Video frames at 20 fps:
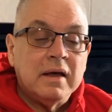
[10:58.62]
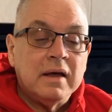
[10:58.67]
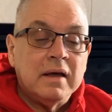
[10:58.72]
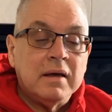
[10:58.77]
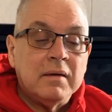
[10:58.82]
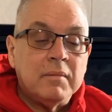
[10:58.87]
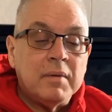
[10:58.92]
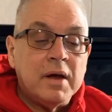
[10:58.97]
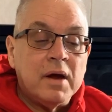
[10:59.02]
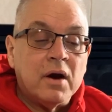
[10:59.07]

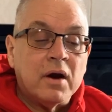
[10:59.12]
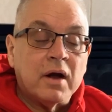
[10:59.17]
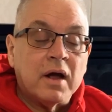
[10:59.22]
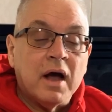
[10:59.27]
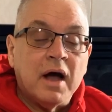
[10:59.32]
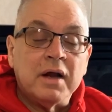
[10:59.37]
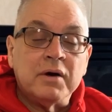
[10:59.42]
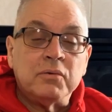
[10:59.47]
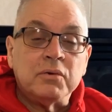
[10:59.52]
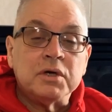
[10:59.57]
May our
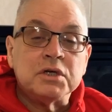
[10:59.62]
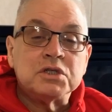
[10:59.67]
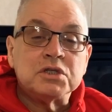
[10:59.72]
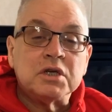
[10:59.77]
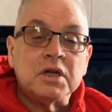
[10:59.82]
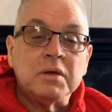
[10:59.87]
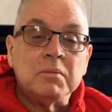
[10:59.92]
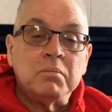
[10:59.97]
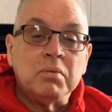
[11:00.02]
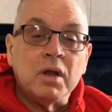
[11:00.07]
God
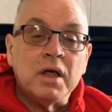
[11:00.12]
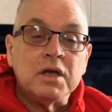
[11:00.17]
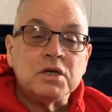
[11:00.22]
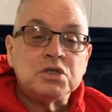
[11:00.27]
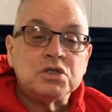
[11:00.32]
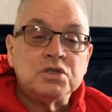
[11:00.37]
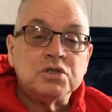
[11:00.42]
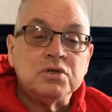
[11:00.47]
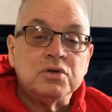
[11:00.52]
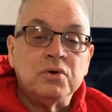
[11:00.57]
richly
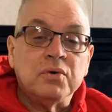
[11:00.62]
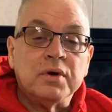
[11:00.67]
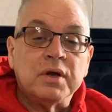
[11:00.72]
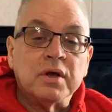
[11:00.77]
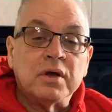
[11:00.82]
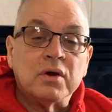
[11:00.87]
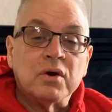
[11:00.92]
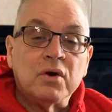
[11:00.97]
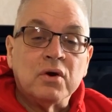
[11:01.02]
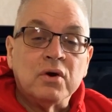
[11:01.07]
bless you and
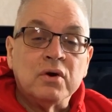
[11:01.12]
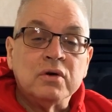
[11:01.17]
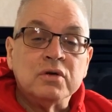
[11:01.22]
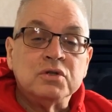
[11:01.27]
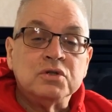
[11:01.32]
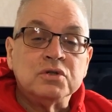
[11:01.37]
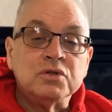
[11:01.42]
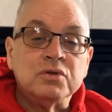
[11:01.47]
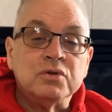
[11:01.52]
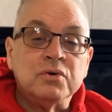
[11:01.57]
encourage
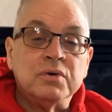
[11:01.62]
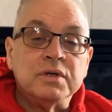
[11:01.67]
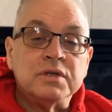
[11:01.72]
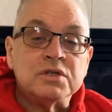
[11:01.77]
you and